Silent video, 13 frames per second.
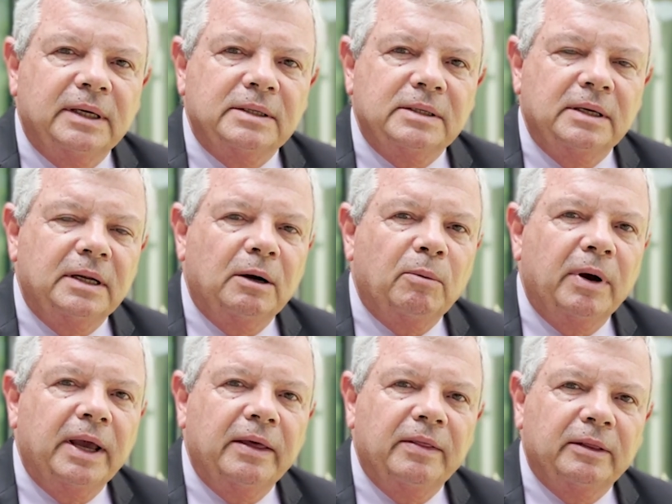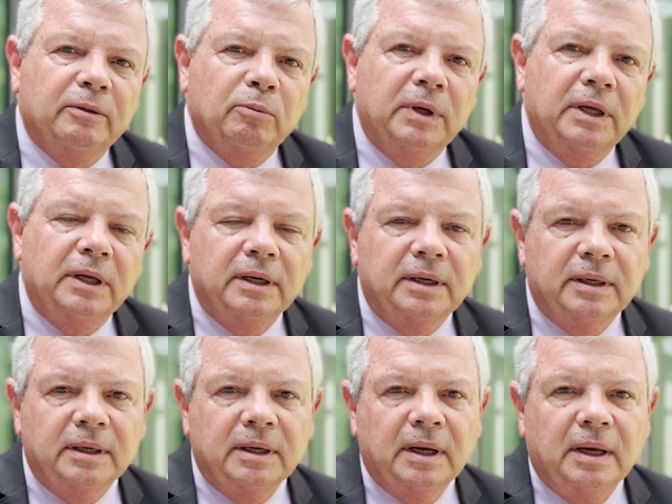in a way that we
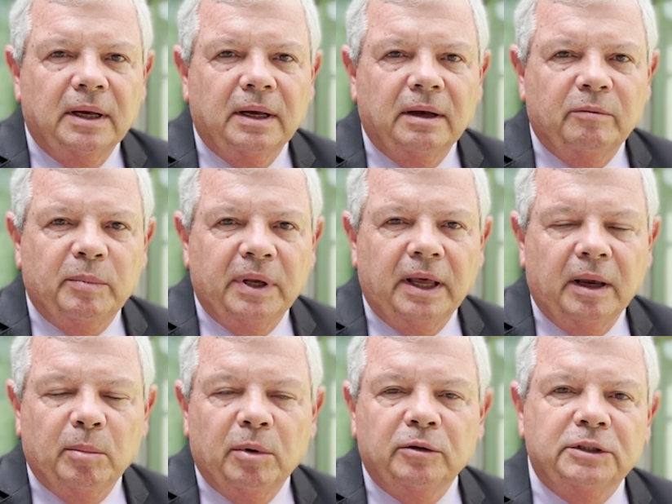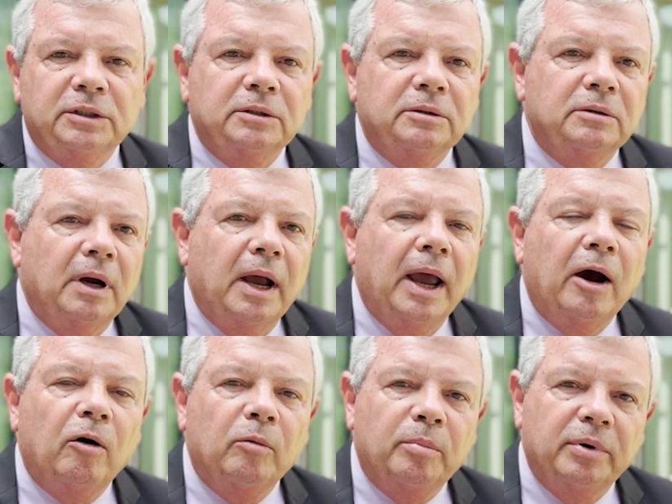have been able to
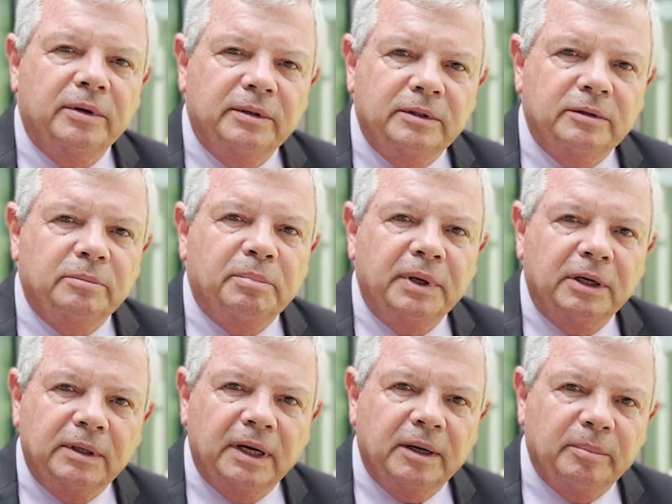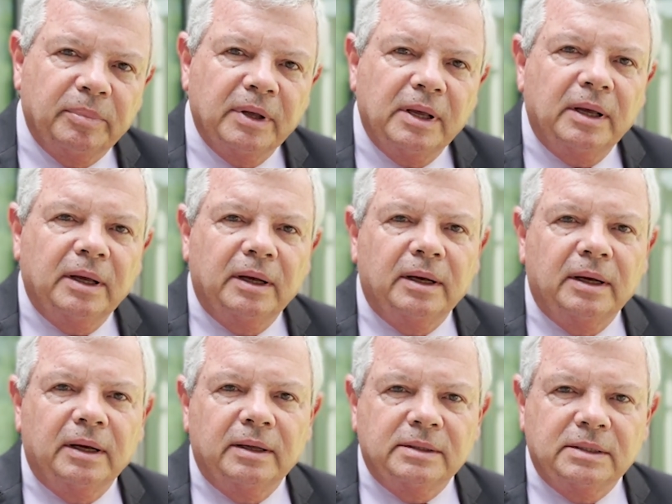help to build up
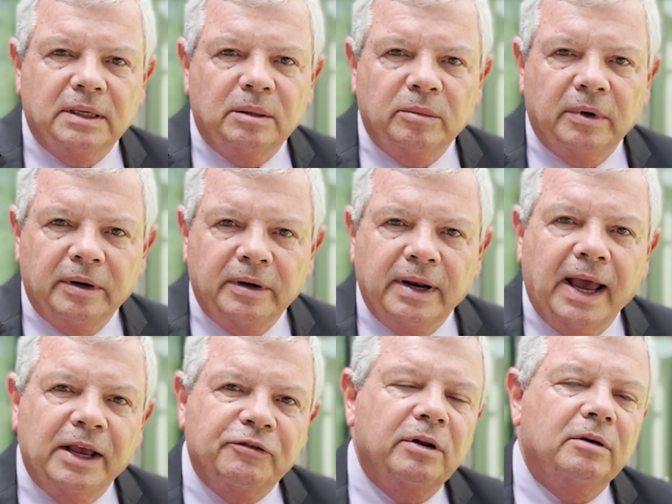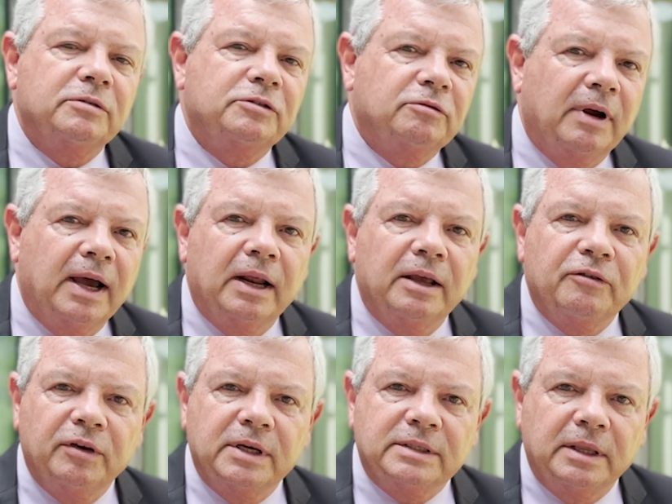some national
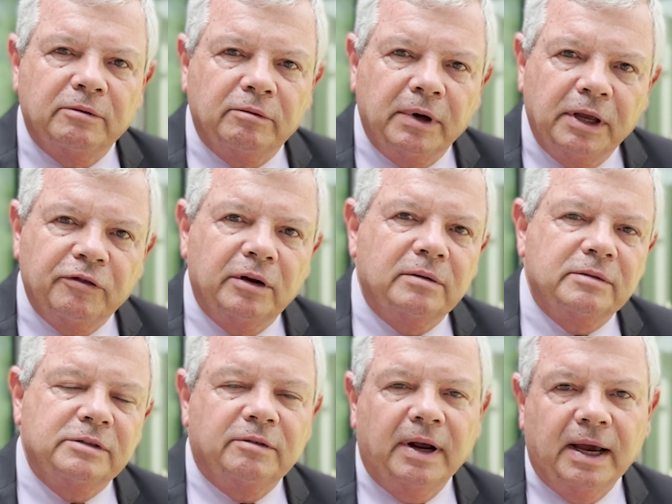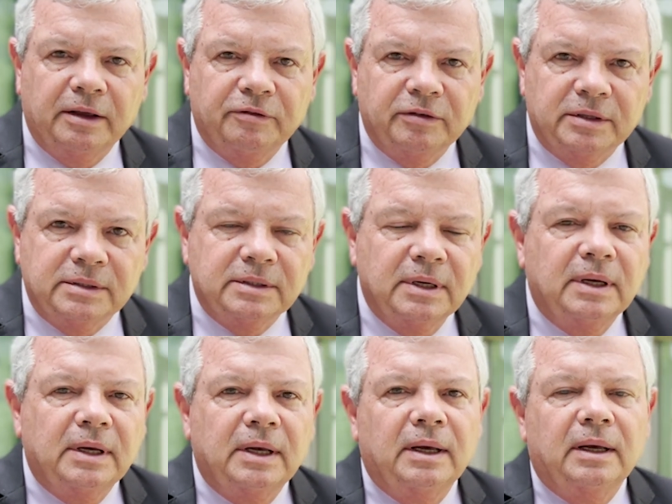strategies and regional strategies.
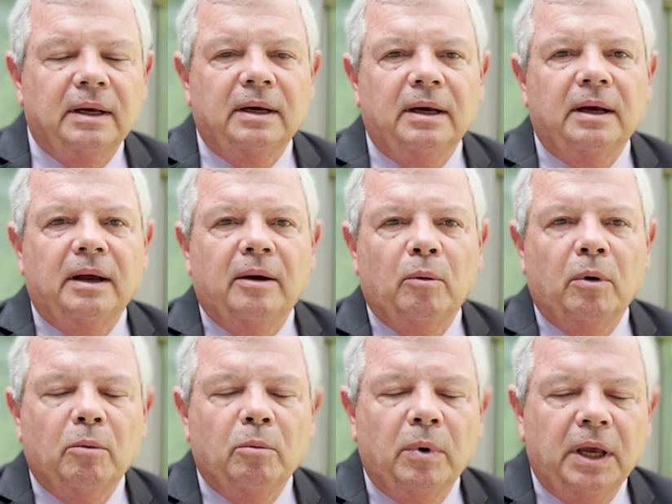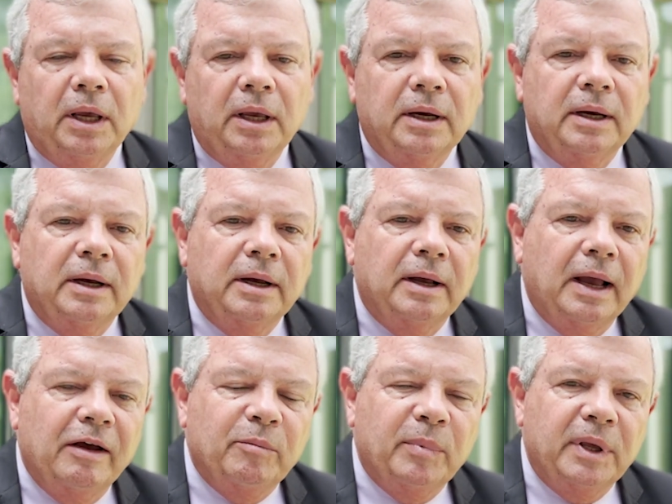Uh, we uh,
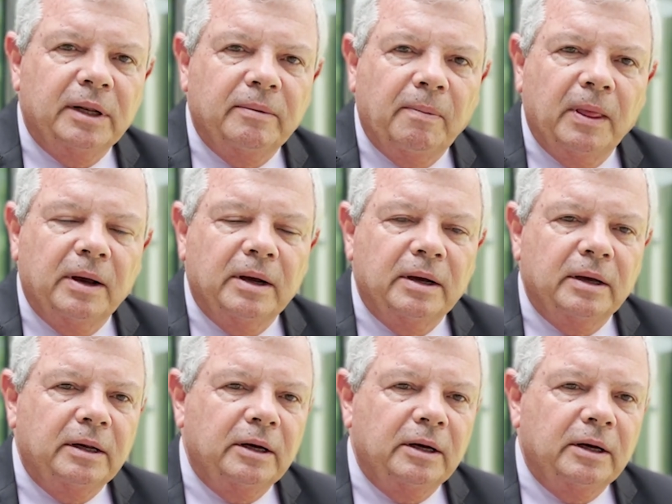have been uh, in